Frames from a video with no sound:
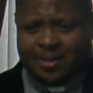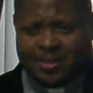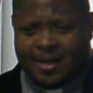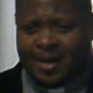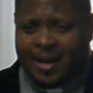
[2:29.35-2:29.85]
I
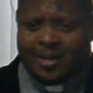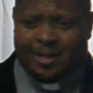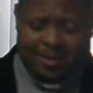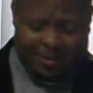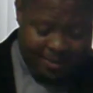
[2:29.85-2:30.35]

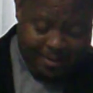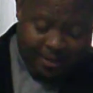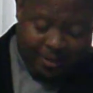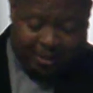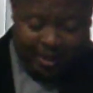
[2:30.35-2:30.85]

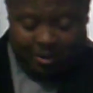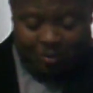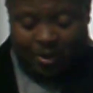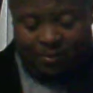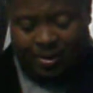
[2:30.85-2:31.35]
said to
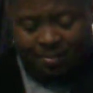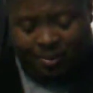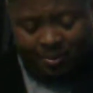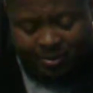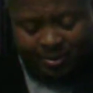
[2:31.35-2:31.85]
one of them,
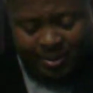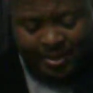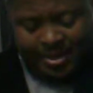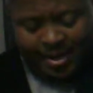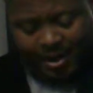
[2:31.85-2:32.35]

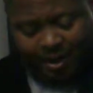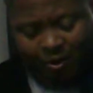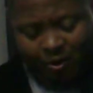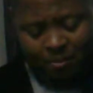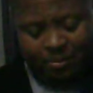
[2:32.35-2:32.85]
you can
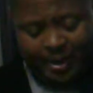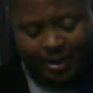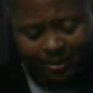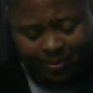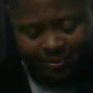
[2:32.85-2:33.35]
go home now.
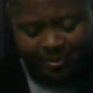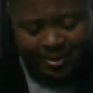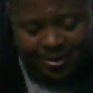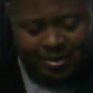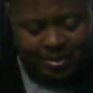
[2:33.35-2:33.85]

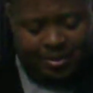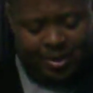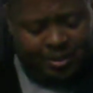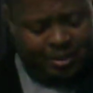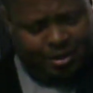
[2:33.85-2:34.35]
And I
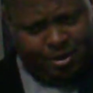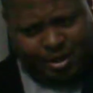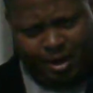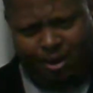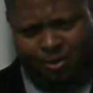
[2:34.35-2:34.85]
said,
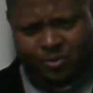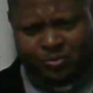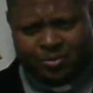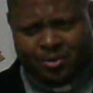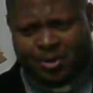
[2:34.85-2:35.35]
no.
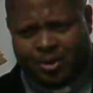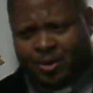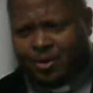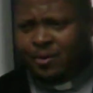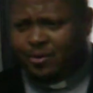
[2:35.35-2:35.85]

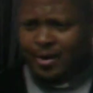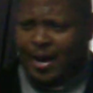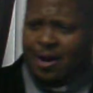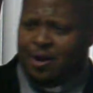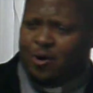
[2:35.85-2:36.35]
You
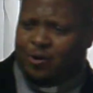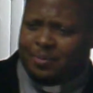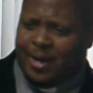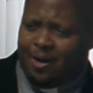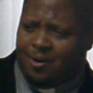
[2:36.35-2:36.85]
can't go home
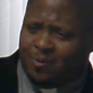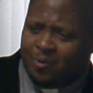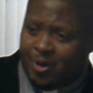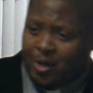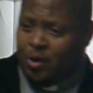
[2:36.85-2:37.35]
now.
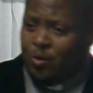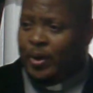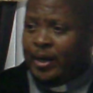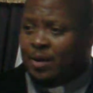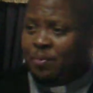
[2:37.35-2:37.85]

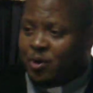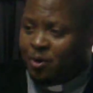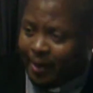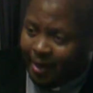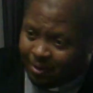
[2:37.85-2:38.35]
We keeping
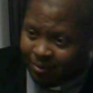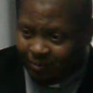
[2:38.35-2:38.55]
you in.